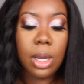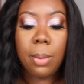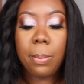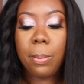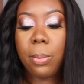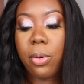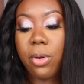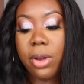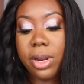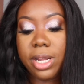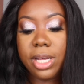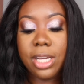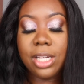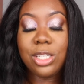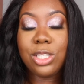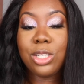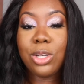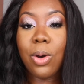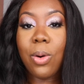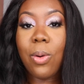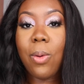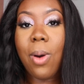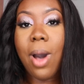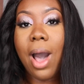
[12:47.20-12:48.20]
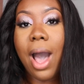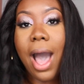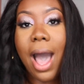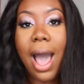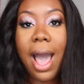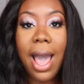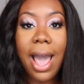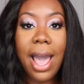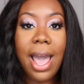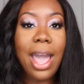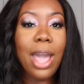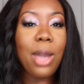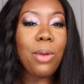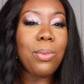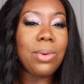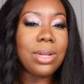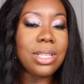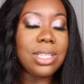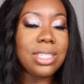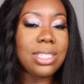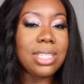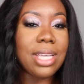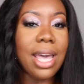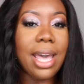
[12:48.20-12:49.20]
Pretty. So I
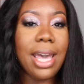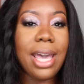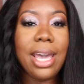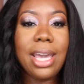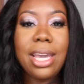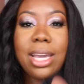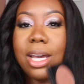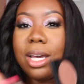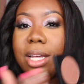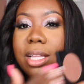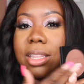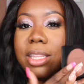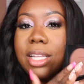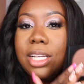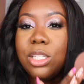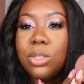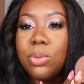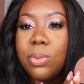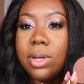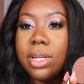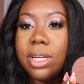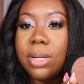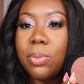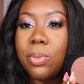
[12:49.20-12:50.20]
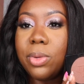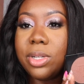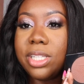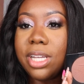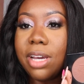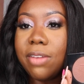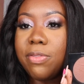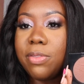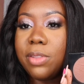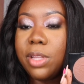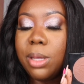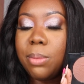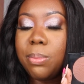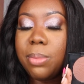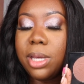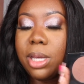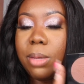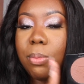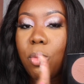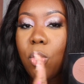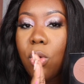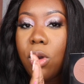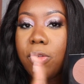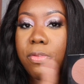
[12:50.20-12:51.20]
would say this one would definitely
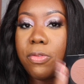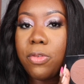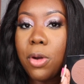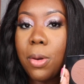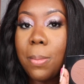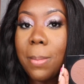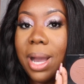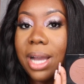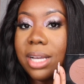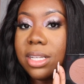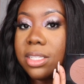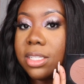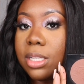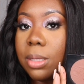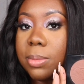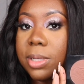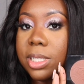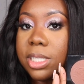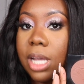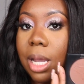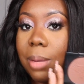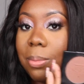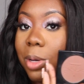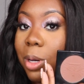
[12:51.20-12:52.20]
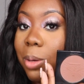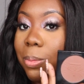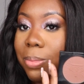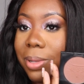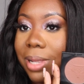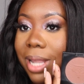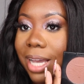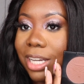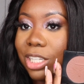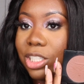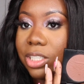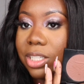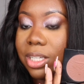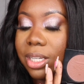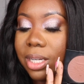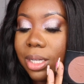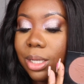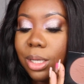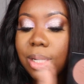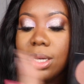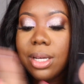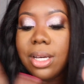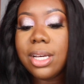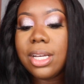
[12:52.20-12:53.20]
be more for my summertime
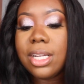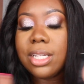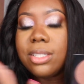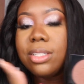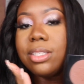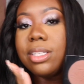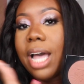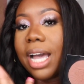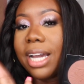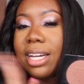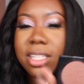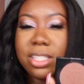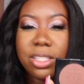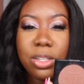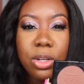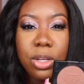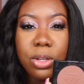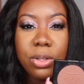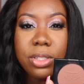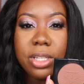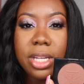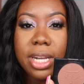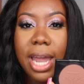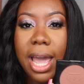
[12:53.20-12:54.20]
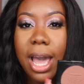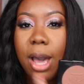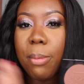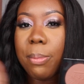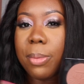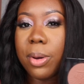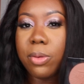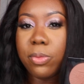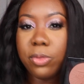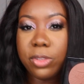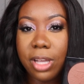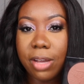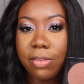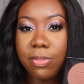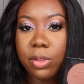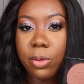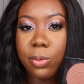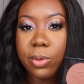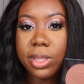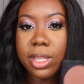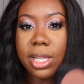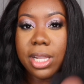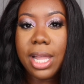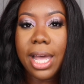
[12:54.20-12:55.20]
complexion. I can still use it now, but definitely
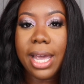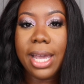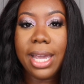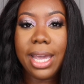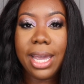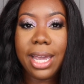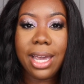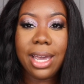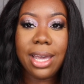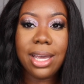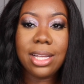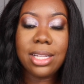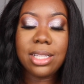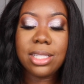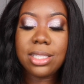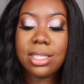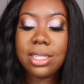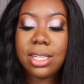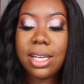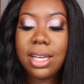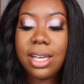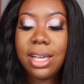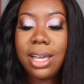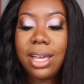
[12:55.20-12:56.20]
with the light hands.